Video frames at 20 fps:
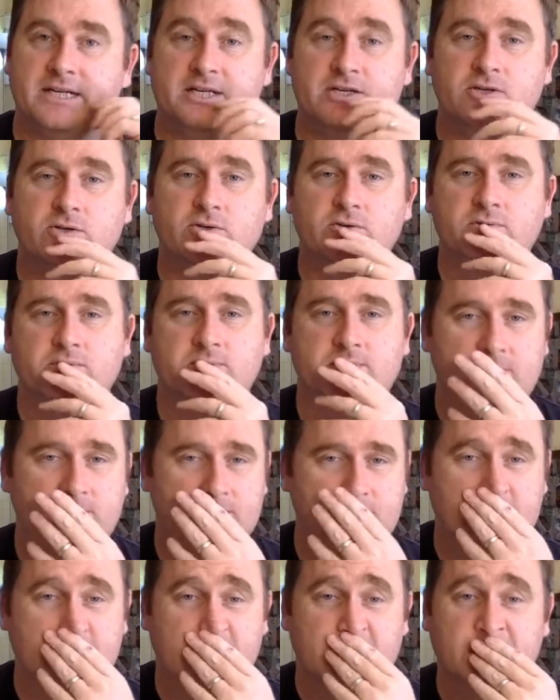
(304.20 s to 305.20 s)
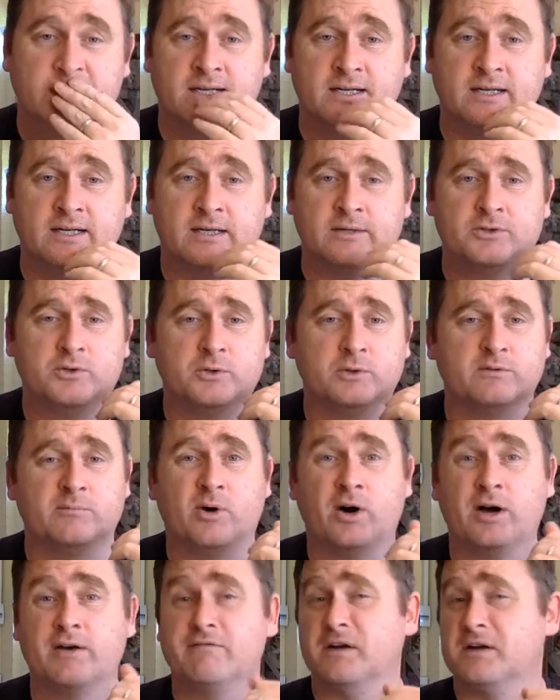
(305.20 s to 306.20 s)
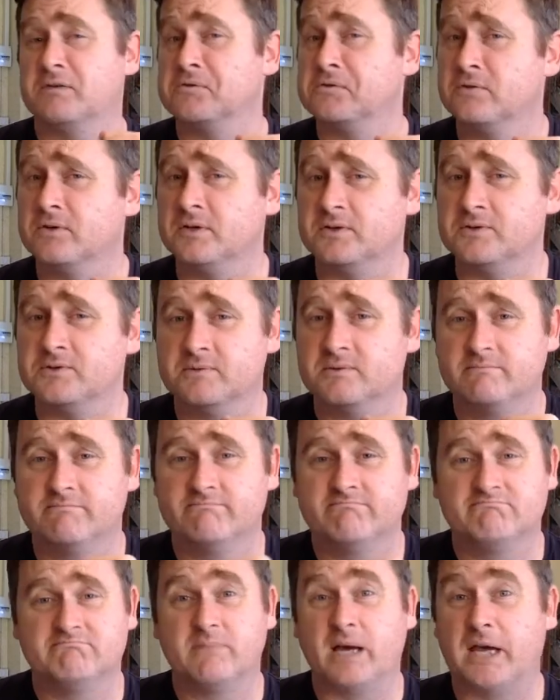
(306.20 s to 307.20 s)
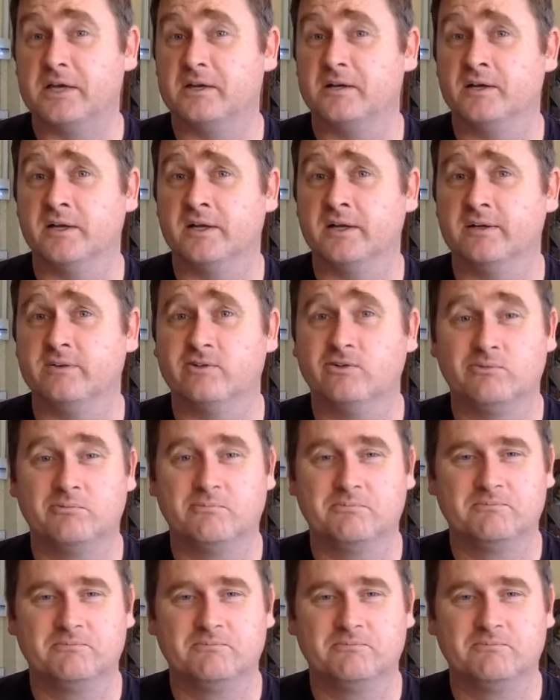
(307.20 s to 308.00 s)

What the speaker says: he used two of my favorite things, bacon and eggs.